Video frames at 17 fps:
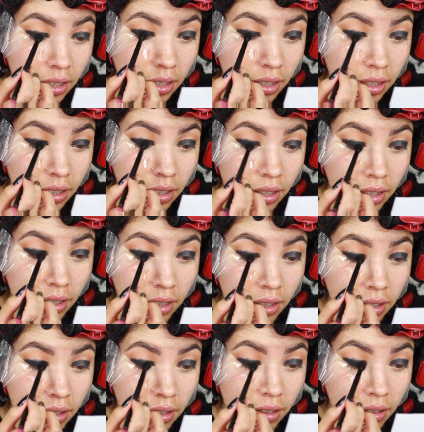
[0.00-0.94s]
and then I'm going
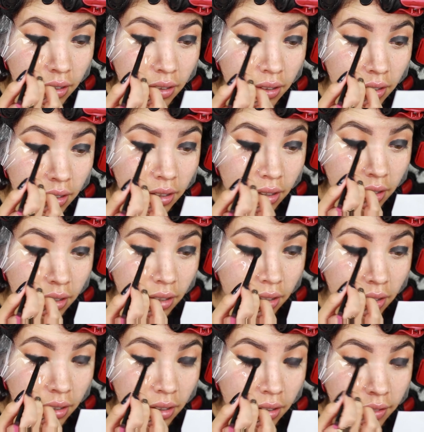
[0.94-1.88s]
to start
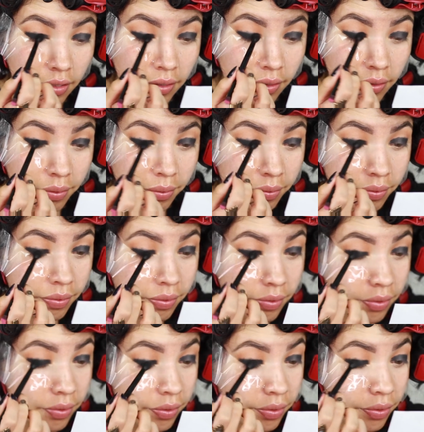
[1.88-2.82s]
blending everything
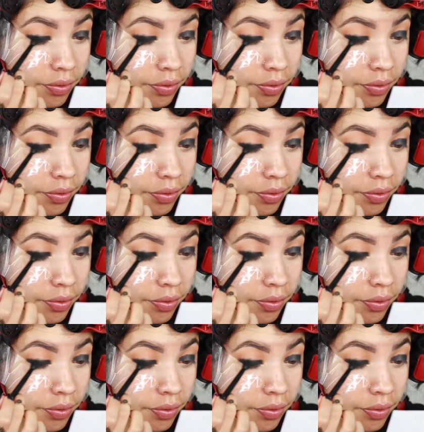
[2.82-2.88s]
upward.